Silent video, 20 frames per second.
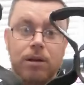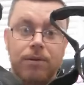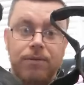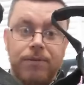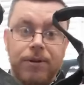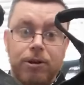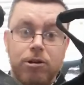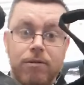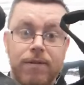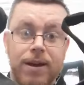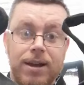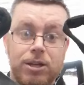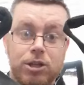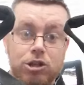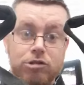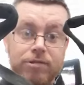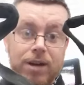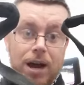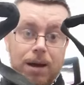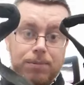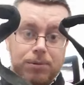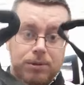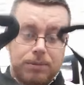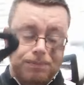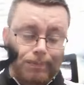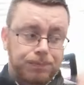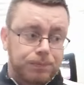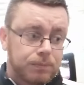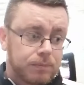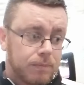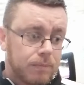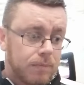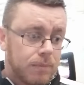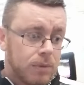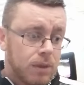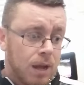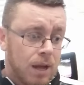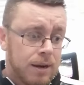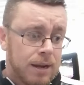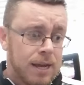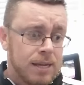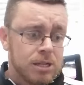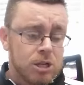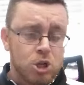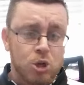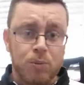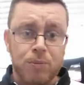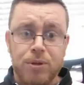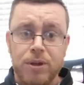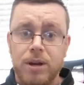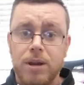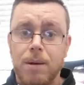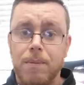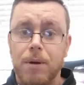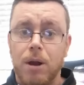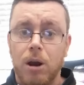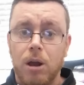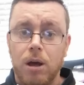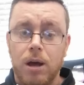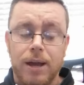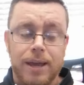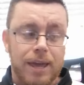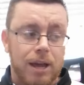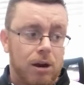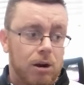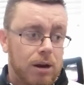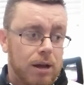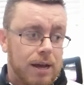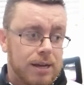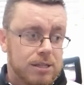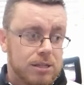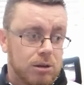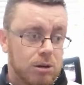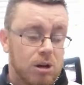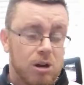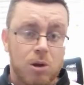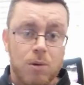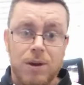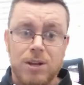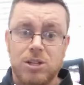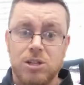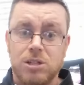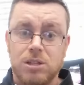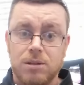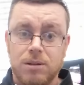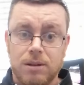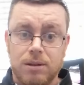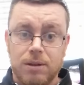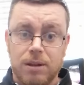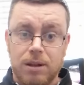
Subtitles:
figure of 8 straps. And these are something that I get asked a lot of questions